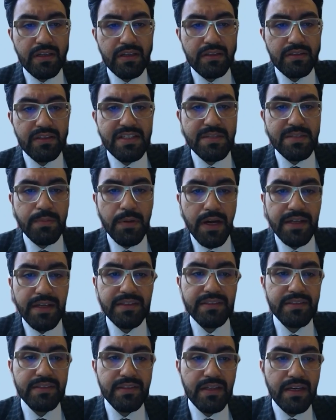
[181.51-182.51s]

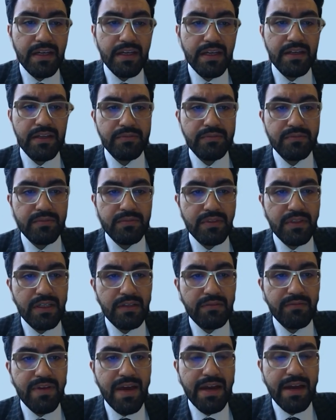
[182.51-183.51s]
despite
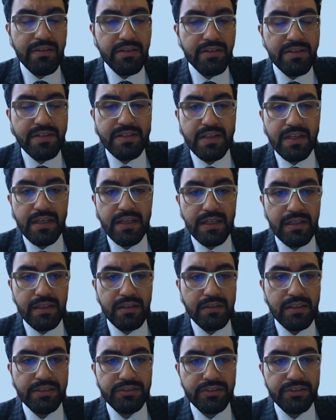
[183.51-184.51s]
various
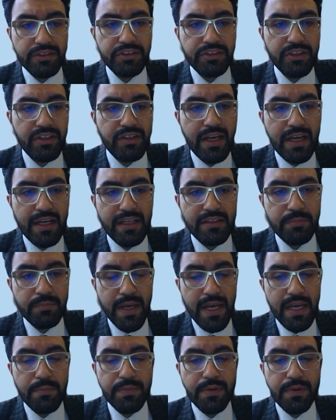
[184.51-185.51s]
literature and
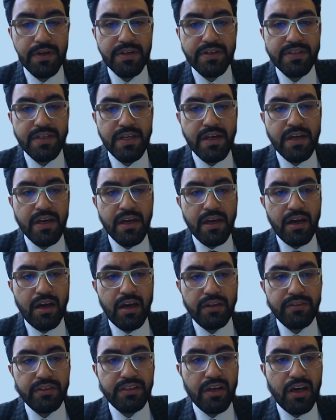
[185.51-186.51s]
papers
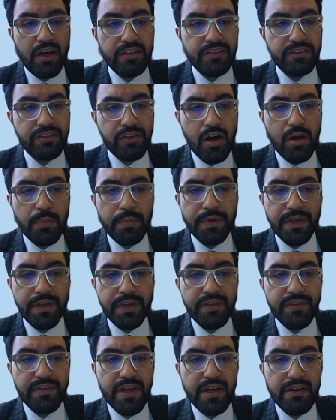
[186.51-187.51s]
on the
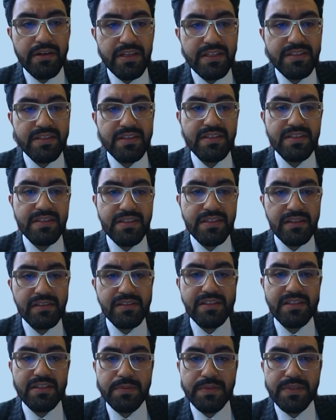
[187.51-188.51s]
topic, there is still
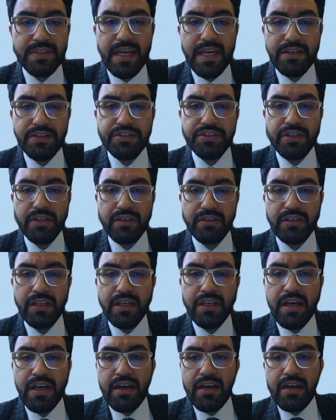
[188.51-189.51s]
substantial
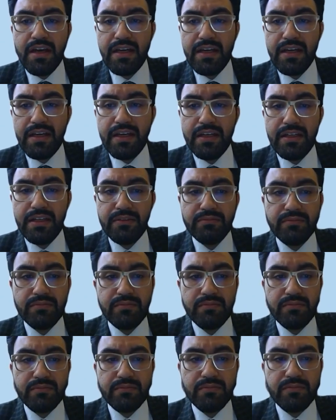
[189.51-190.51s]

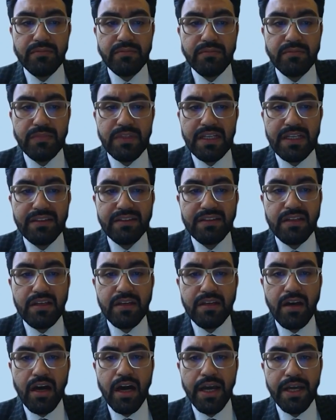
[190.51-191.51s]
and
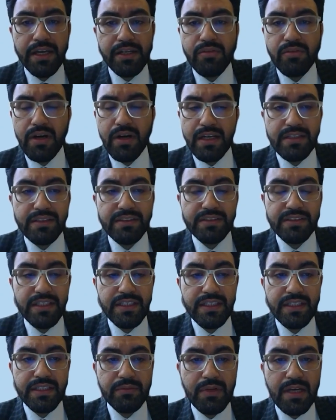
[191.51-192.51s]
high
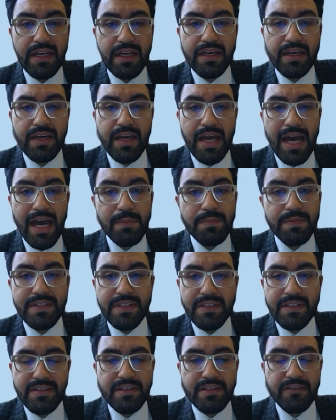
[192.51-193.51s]
quality
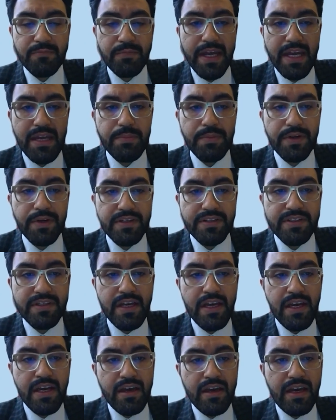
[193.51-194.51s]
absence of papers
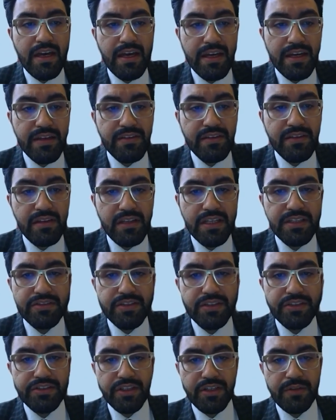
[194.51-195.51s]
in the
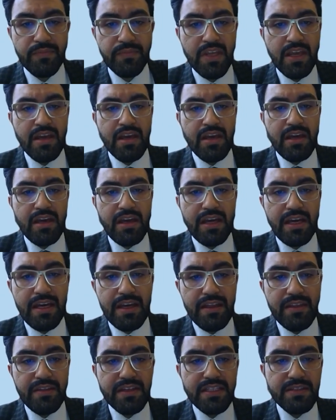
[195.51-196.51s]
literature.
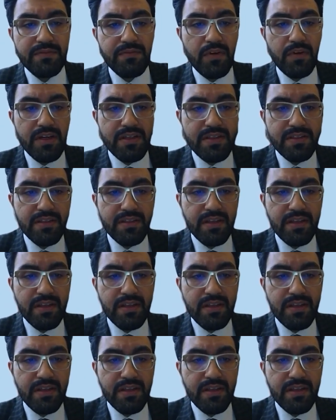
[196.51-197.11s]
This was